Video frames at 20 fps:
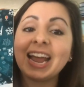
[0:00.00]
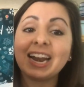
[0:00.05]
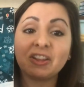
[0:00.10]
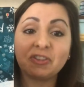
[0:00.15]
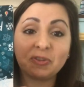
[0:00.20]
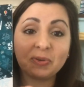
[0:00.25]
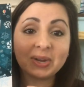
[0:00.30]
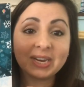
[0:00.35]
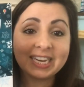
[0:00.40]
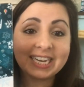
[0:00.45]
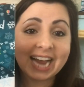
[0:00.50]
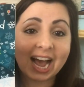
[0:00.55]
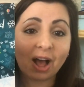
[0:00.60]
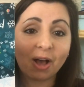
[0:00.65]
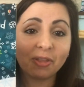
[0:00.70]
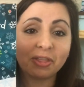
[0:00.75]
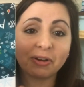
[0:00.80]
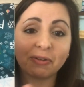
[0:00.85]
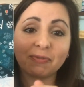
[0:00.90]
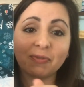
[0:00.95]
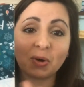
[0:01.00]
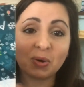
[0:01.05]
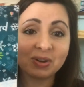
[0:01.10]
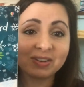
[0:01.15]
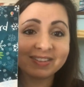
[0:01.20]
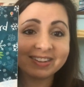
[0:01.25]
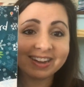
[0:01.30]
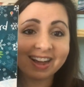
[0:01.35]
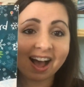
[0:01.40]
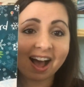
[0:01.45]
And as you can tell, they're
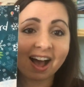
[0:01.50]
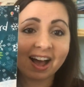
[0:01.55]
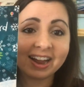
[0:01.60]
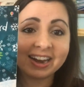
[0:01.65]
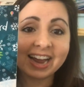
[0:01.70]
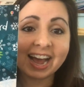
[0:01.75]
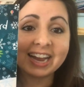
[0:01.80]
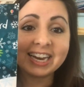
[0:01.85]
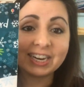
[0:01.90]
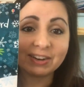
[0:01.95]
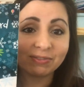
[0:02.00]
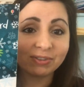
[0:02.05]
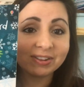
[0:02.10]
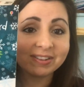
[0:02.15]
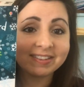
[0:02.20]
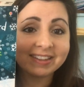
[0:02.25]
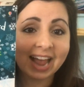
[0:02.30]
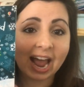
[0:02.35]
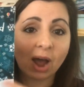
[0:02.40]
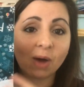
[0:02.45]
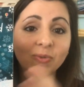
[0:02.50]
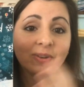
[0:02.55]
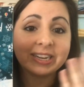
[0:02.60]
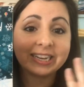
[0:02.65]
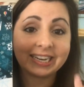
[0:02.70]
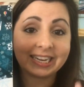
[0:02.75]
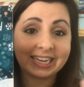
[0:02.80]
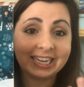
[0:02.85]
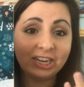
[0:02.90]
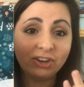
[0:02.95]
focusing on a different sound
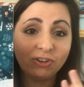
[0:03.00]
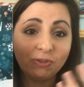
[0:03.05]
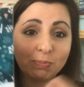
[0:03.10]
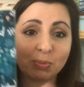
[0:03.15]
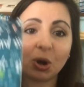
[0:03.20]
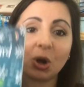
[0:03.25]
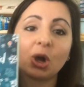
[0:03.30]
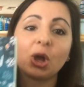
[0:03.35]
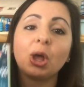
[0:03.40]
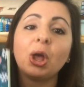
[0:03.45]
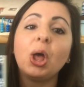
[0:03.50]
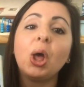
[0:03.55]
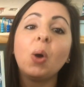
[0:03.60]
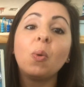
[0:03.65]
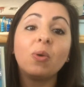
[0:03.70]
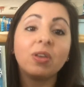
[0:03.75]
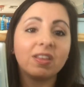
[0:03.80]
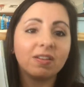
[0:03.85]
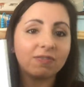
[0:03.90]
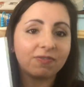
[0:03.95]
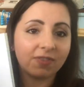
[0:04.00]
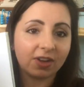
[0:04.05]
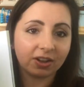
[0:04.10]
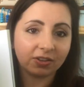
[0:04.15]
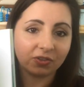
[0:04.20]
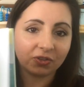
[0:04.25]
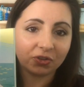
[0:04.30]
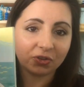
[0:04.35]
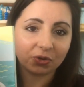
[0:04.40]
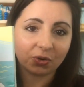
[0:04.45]
in each book with a
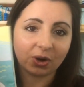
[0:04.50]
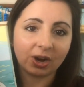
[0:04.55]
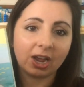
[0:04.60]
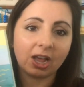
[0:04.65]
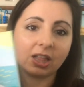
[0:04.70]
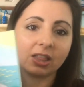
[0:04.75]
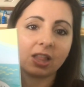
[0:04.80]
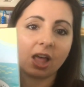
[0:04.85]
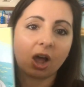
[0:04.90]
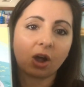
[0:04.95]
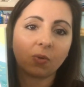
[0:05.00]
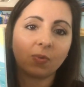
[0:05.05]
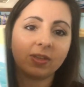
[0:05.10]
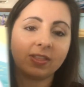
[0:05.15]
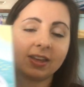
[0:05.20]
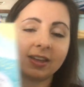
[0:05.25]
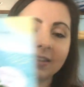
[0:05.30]
fun story along with